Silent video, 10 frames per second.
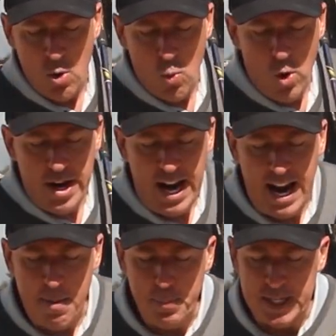what
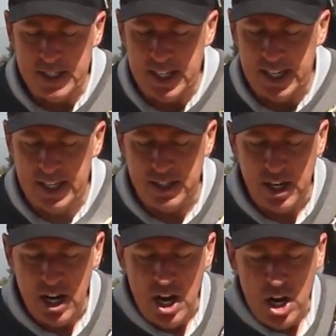happens is
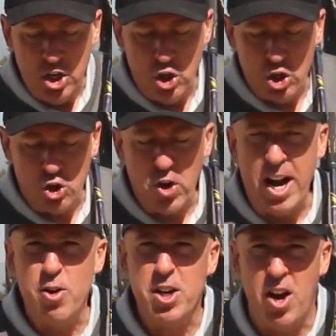your
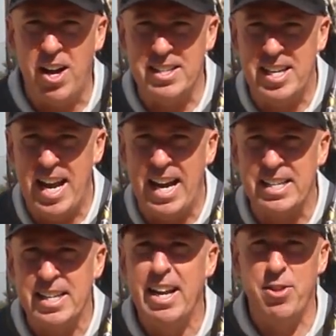ground
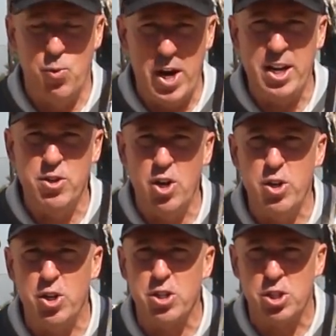contact, and the way you know
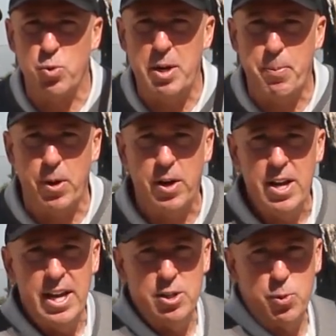you're a sweeper
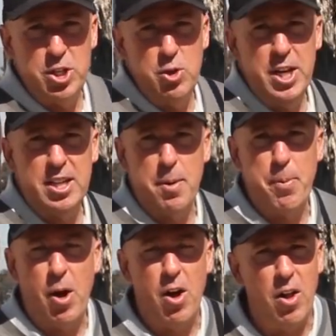is when you hit the
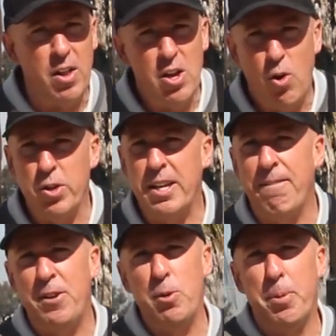ball, only a
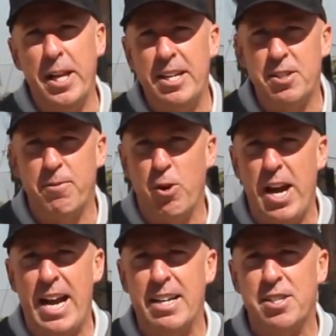few blades of
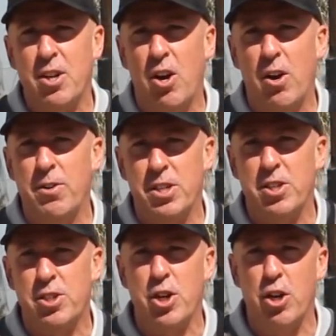grass are
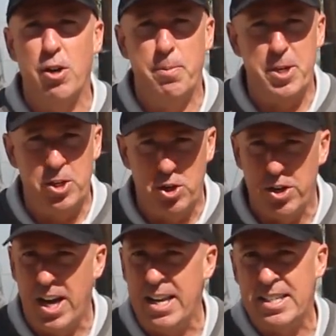disturbed.
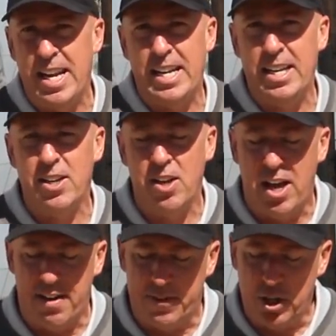You're not taking a lot of